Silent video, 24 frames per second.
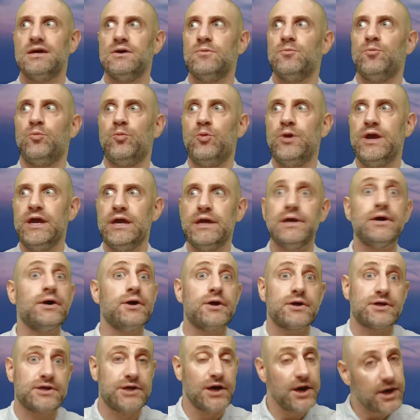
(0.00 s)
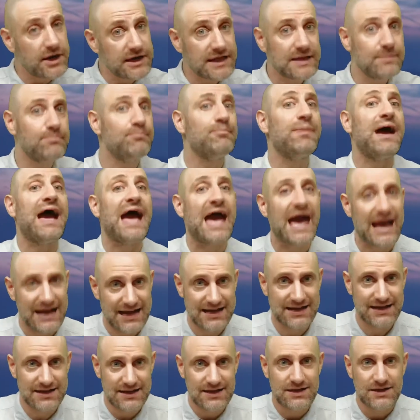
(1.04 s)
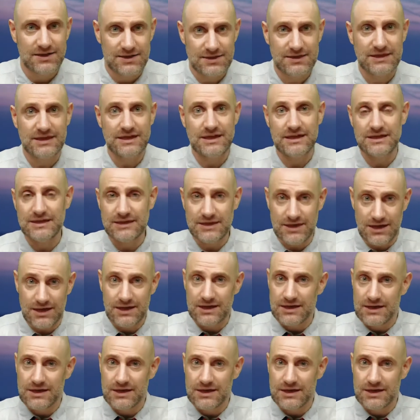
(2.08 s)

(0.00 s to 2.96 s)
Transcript: we are cutting back the